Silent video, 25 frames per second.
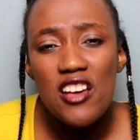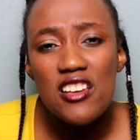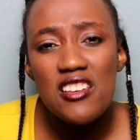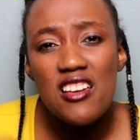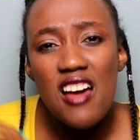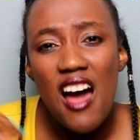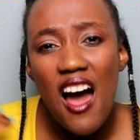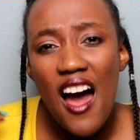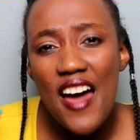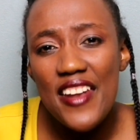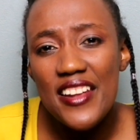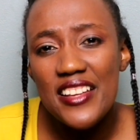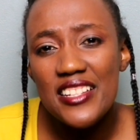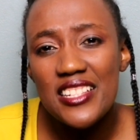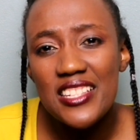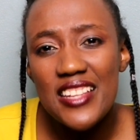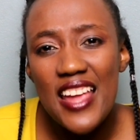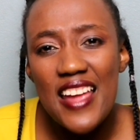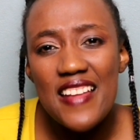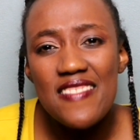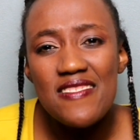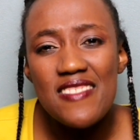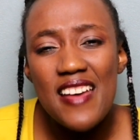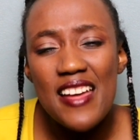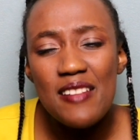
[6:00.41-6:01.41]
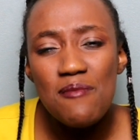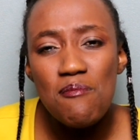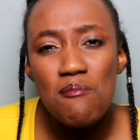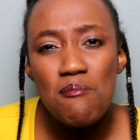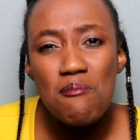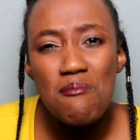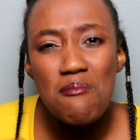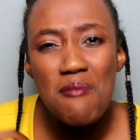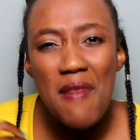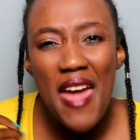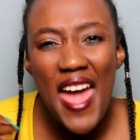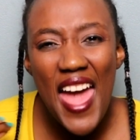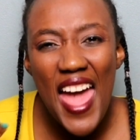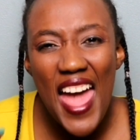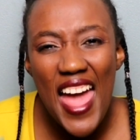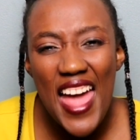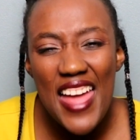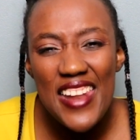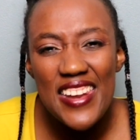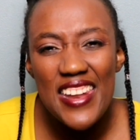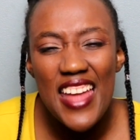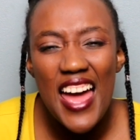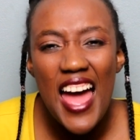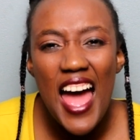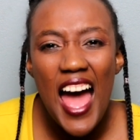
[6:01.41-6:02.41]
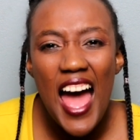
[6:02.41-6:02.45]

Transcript: God is saying that men